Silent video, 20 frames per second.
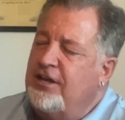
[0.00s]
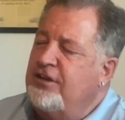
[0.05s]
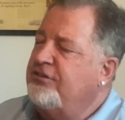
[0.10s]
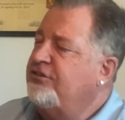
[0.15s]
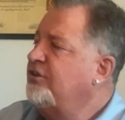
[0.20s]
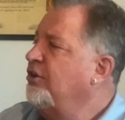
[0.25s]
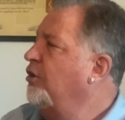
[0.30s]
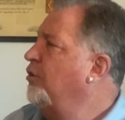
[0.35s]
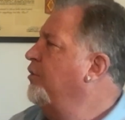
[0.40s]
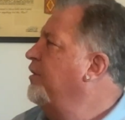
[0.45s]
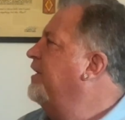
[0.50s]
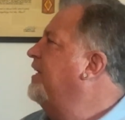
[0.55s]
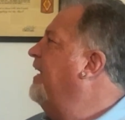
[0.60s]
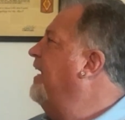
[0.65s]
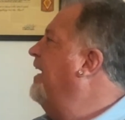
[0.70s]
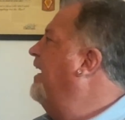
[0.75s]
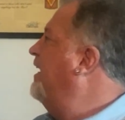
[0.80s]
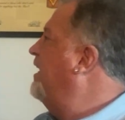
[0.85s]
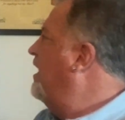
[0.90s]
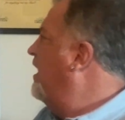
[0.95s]
So
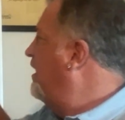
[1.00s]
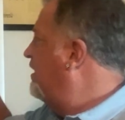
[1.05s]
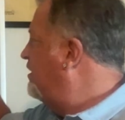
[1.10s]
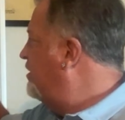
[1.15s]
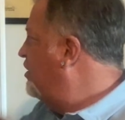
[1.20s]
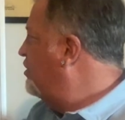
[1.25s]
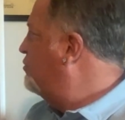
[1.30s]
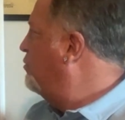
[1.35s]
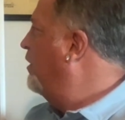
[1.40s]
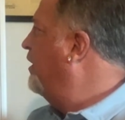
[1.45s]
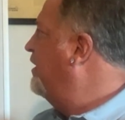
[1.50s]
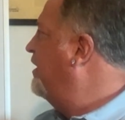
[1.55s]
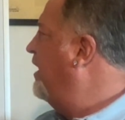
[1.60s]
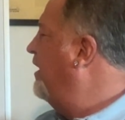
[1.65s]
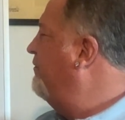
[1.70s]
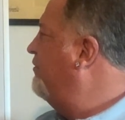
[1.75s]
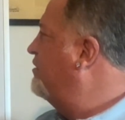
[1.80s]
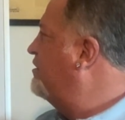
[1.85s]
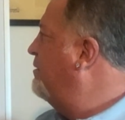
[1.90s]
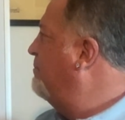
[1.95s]
again, just wanted to
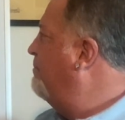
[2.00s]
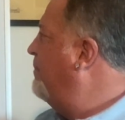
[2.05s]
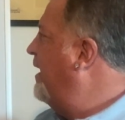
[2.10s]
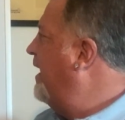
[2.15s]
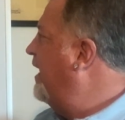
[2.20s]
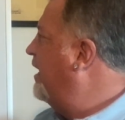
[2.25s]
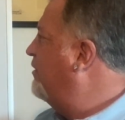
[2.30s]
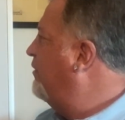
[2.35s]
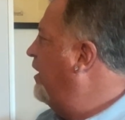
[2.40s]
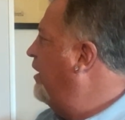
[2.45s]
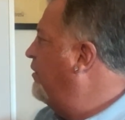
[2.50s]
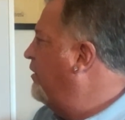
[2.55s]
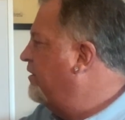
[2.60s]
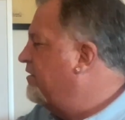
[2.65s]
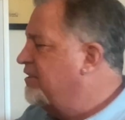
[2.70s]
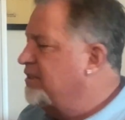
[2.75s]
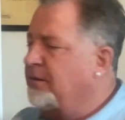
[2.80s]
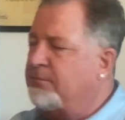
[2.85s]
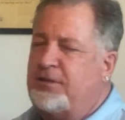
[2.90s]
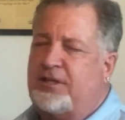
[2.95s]
give you some background on
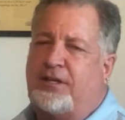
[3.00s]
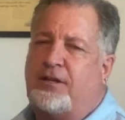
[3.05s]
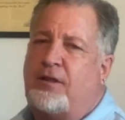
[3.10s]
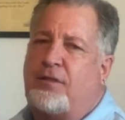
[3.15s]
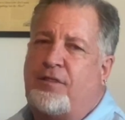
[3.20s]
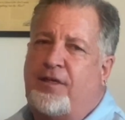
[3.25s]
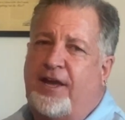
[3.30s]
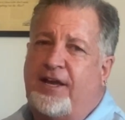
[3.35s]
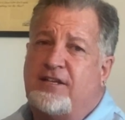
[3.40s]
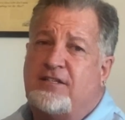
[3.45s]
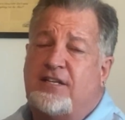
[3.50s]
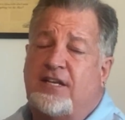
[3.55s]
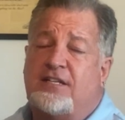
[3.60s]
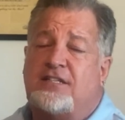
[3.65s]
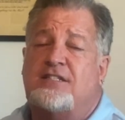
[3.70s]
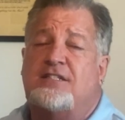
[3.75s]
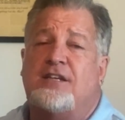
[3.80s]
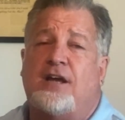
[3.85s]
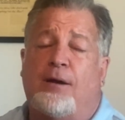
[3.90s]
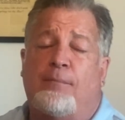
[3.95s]
some of the other things that
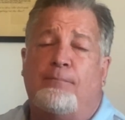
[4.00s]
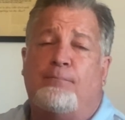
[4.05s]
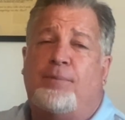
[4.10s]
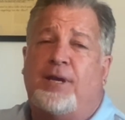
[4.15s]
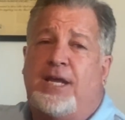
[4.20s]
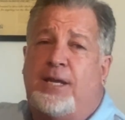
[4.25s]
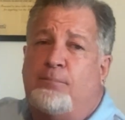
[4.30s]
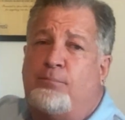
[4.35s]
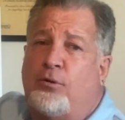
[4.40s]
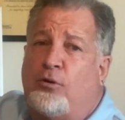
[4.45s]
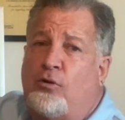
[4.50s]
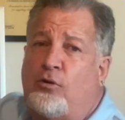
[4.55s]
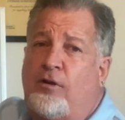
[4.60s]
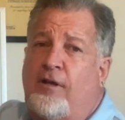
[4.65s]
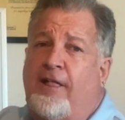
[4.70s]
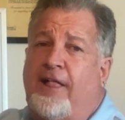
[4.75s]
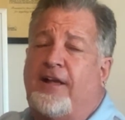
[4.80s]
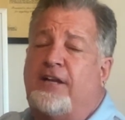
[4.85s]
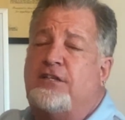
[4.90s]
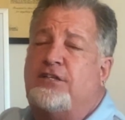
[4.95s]
some people
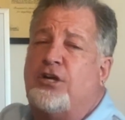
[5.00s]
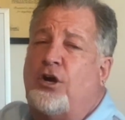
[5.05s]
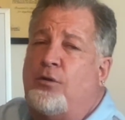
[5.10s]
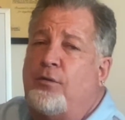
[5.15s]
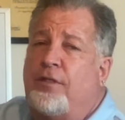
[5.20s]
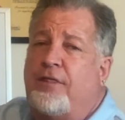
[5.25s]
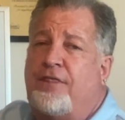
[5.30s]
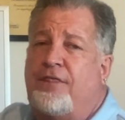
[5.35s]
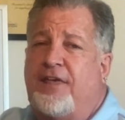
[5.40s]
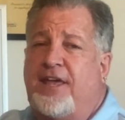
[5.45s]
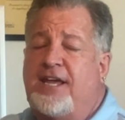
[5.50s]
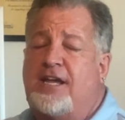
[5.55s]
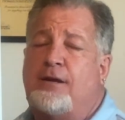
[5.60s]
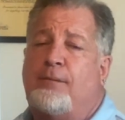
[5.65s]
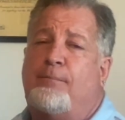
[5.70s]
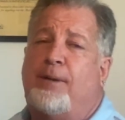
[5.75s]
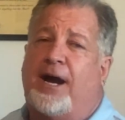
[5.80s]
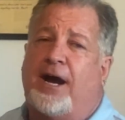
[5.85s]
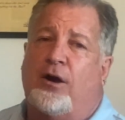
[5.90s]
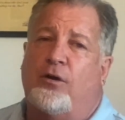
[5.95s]
don't think
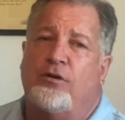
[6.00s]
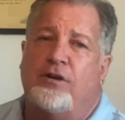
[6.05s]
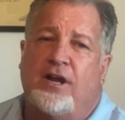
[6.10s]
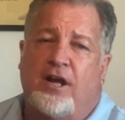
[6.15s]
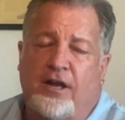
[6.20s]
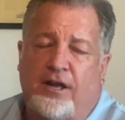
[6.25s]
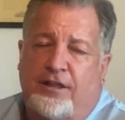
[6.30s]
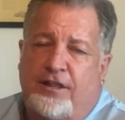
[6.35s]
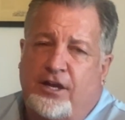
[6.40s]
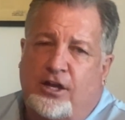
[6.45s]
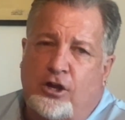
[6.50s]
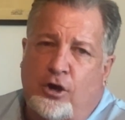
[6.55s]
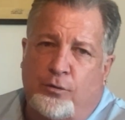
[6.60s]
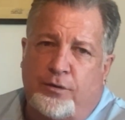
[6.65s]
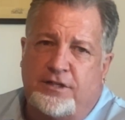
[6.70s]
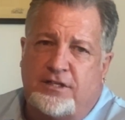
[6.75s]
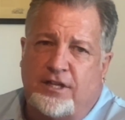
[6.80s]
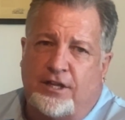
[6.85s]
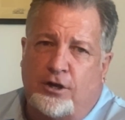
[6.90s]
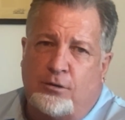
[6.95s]
about that go
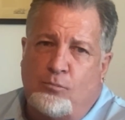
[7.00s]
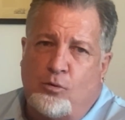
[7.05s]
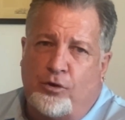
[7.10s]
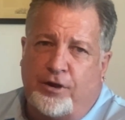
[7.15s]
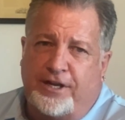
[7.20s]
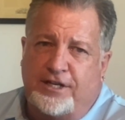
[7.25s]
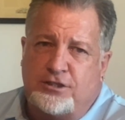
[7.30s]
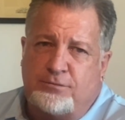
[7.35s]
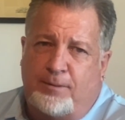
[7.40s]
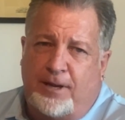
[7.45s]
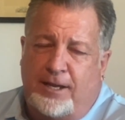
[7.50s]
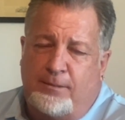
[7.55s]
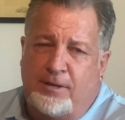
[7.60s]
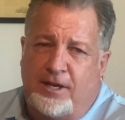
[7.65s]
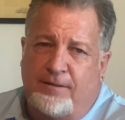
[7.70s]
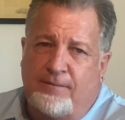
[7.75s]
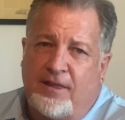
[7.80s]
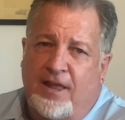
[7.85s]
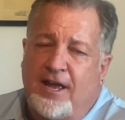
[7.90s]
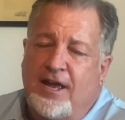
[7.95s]
into their mortgage
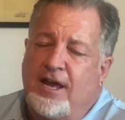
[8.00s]
payment.